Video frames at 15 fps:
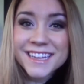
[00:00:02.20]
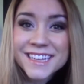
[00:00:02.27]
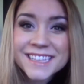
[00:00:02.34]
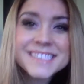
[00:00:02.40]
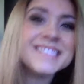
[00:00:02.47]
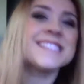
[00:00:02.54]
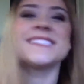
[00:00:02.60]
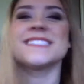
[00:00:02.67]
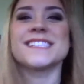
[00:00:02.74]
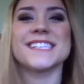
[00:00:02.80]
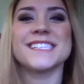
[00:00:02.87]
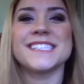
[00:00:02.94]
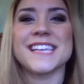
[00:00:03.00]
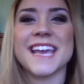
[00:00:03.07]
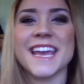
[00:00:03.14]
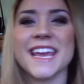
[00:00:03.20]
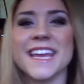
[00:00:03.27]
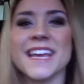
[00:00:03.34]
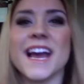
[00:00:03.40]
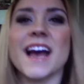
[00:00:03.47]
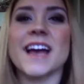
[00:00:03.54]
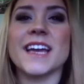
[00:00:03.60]
guys, today
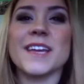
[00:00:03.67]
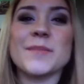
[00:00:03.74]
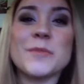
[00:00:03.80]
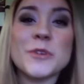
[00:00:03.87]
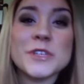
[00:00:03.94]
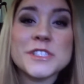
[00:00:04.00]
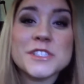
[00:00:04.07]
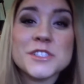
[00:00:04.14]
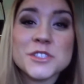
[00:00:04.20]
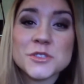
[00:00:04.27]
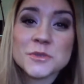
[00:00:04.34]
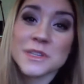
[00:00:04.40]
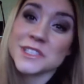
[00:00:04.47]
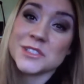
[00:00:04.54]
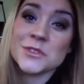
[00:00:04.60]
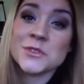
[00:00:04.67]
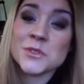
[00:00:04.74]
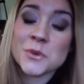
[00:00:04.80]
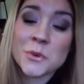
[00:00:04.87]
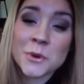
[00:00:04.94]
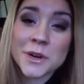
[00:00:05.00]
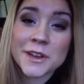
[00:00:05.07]
I am going to do a
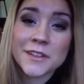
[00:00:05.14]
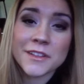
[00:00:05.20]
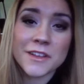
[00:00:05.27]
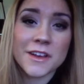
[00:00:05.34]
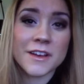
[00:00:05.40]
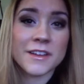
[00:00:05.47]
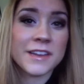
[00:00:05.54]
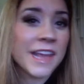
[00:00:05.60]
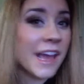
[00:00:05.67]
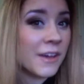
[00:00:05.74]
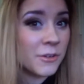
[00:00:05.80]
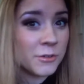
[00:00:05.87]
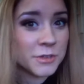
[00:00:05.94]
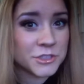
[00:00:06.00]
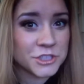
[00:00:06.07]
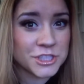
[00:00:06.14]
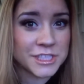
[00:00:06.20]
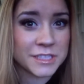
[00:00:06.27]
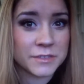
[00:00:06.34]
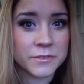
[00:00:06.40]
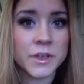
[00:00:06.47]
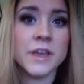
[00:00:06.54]
tutorial on how to
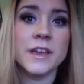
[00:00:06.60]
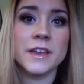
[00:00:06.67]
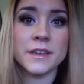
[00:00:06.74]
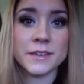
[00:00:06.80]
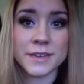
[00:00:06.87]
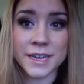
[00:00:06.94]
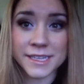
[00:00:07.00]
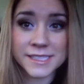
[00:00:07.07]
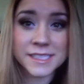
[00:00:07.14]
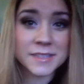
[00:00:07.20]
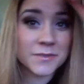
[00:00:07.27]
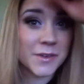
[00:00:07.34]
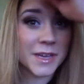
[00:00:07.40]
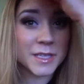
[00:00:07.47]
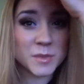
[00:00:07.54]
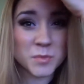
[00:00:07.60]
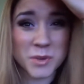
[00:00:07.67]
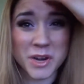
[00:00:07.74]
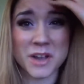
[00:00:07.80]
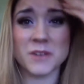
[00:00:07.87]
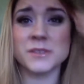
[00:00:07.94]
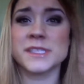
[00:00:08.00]
achieve nice defined
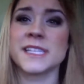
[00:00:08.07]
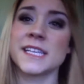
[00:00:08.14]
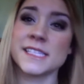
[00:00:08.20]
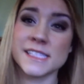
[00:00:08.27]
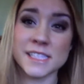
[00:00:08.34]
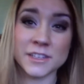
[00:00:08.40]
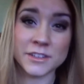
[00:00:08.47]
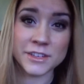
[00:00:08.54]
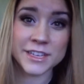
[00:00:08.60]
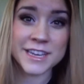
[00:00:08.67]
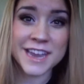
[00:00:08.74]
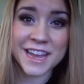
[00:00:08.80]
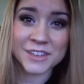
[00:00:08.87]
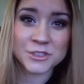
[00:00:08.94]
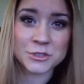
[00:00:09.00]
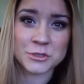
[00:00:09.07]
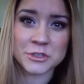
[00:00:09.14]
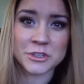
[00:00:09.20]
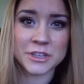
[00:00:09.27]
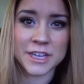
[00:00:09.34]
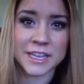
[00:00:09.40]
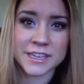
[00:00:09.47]
brows that still look
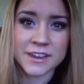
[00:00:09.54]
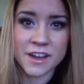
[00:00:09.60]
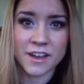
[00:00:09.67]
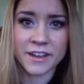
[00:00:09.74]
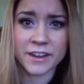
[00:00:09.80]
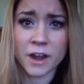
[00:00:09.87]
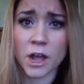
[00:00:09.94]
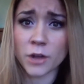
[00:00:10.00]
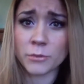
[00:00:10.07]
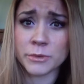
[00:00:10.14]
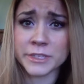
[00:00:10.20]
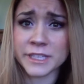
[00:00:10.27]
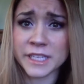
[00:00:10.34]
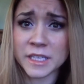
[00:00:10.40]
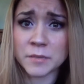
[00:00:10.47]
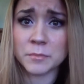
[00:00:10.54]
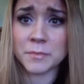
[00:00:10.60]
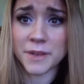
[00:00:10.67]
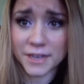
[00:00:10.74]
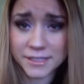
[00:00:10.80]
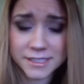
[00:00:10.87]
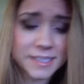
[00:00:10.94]
natural and not awkwardly
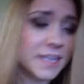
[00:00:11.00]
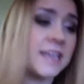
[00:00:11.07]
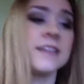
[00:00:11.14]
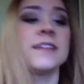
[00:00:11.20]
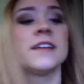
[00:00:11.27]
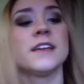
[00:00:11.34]
boxed in.